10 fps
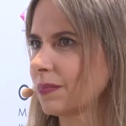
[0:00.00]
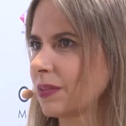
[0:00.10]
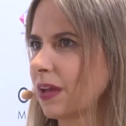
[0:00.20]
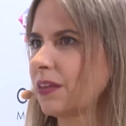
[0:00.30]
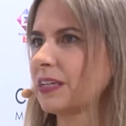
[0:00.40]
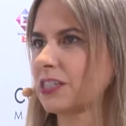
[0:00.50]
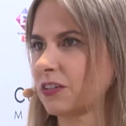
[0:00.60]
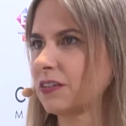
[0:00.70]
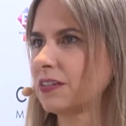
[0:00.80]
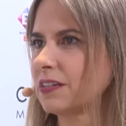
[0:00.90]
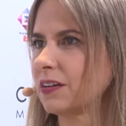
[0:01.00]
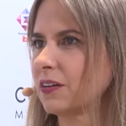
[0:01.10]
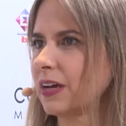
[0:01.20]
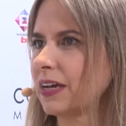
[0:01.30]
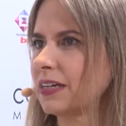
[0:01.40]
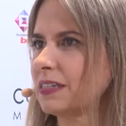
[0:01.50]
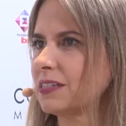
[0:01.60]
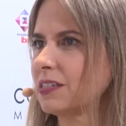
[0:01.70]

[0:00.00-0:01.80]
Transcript: Oh, that's good. Okay. Mm -hmm.